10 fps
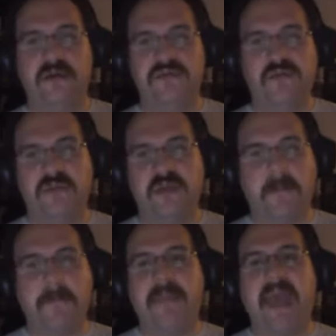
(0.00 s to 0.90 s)
It's going to be a
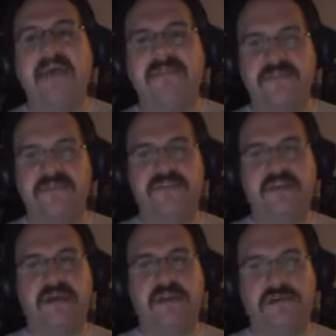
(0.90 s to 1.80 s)
passive
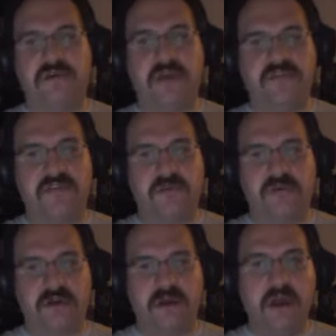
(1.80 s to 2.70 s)
skill across the
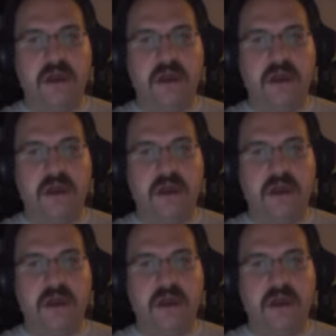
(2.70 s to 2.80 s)
board.